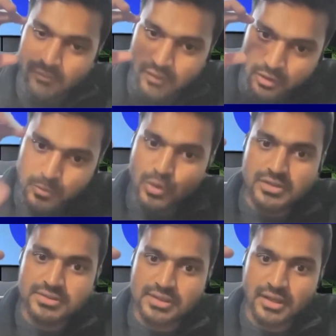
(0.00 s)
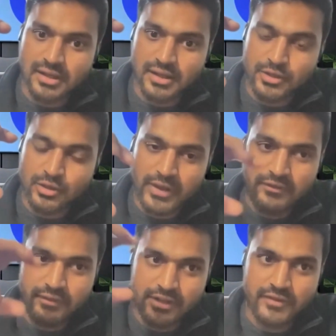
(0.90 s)
Workbooks,
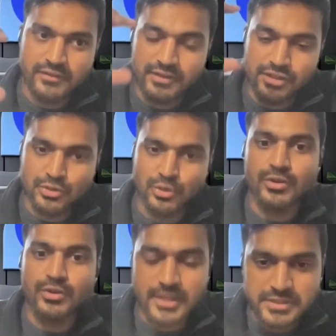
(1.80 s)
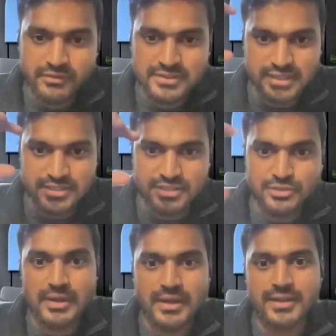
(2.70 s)
when we show you in subsequent
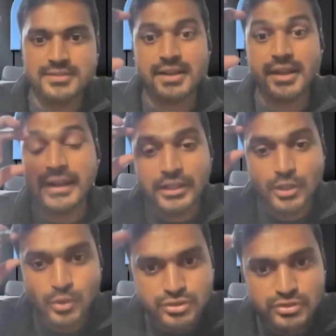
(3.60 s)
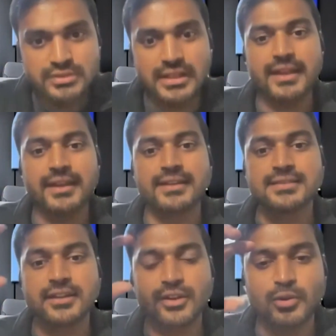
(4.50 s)
sections, you will understand it looks like an
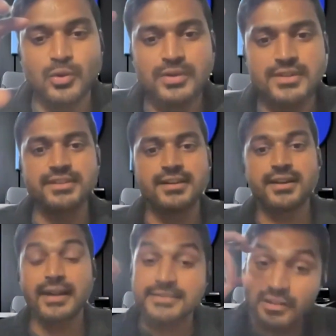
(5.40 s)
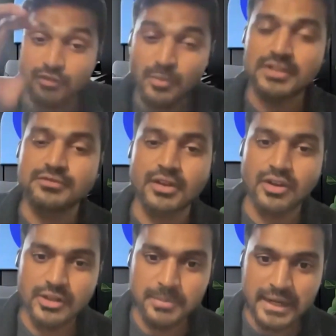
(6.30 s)
Excel or a Google sheet, right? Excel formulas
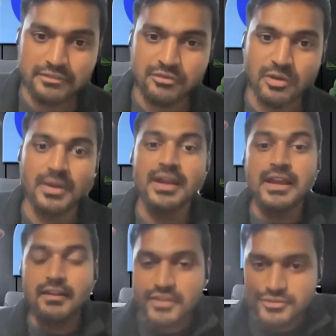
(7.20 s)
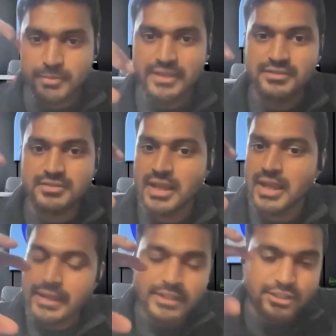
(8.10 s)
work on the platform, which means
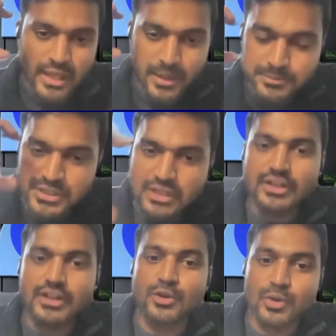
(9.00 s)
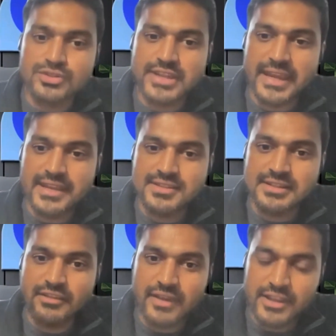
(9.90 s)
there's absolutely no change
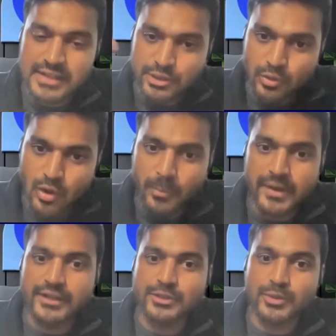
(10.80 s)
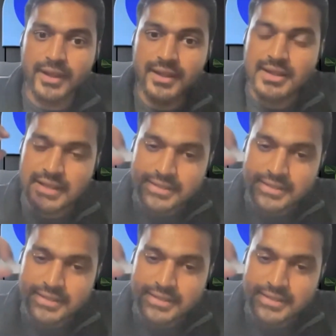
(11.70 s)
in the way that you operate today.